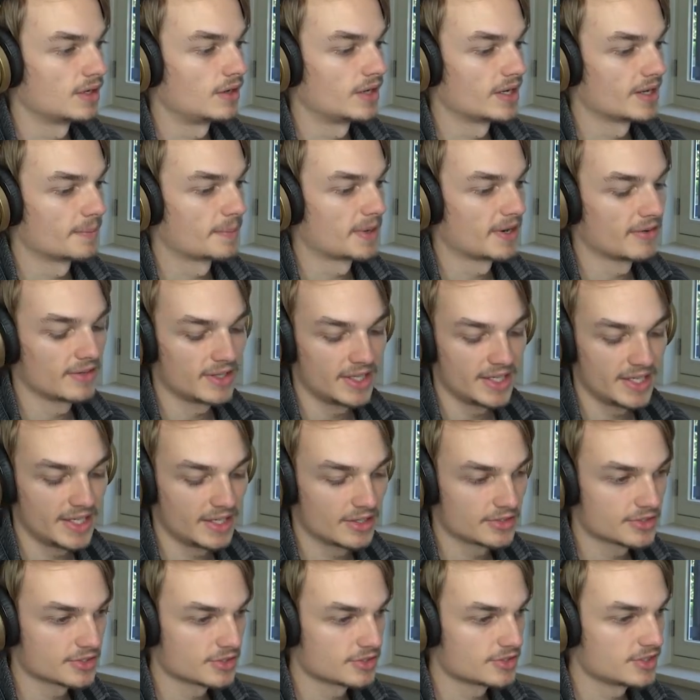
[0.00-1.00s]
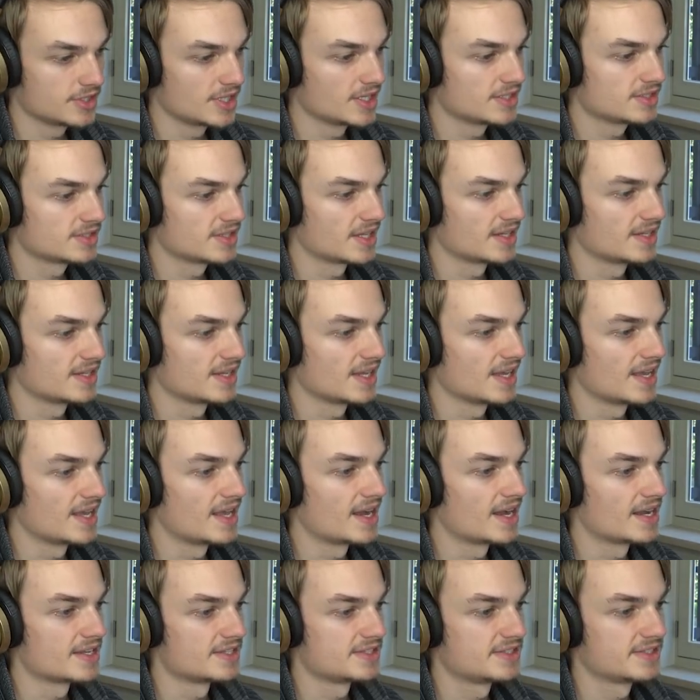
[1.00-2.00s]
Oh, and apparently they also changed that the
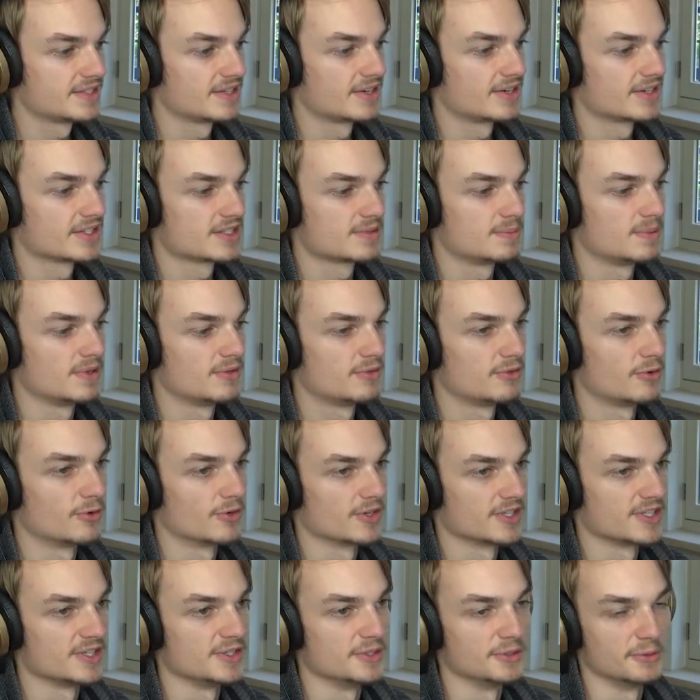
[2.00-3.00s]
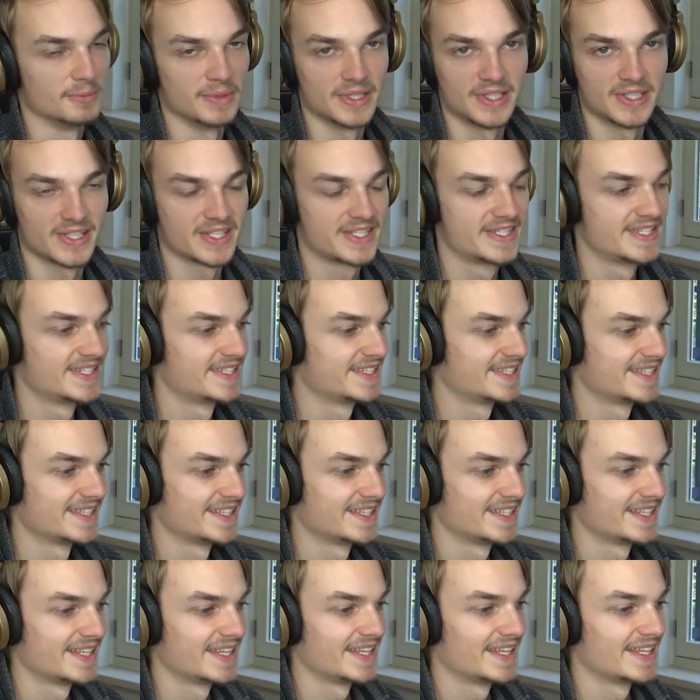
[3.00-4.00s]
AI starts before you, because
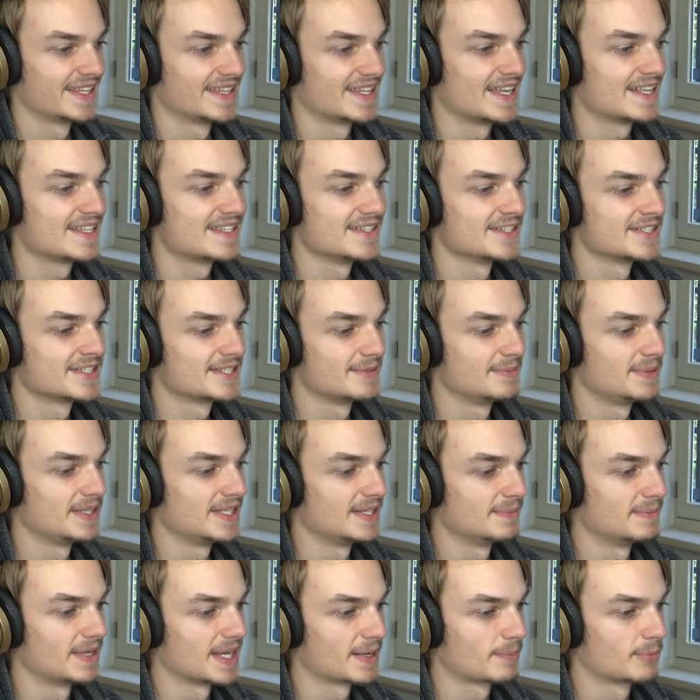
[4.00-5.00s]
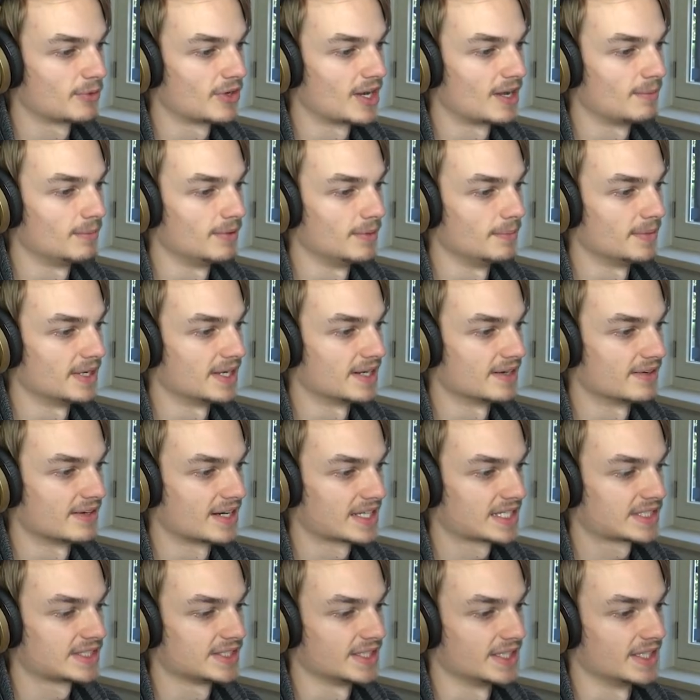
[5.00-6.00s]
that used to be a big problem here,
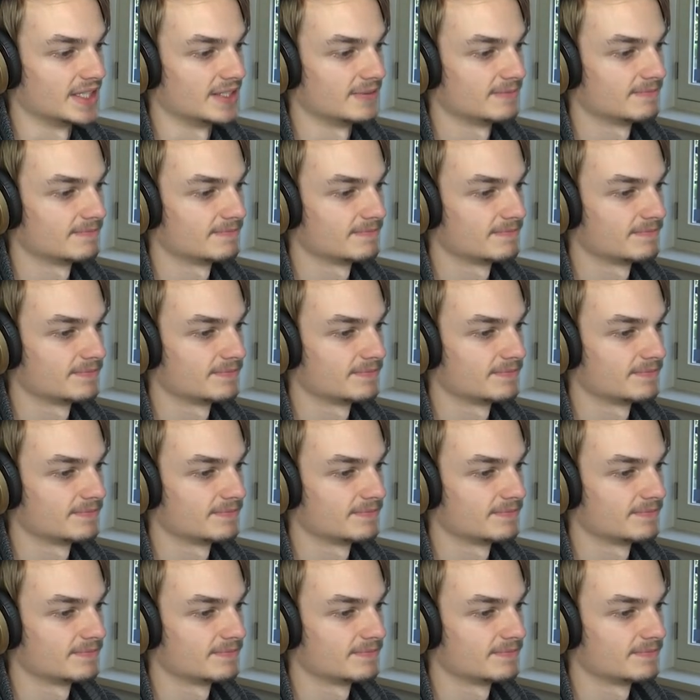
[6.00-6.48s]
actually.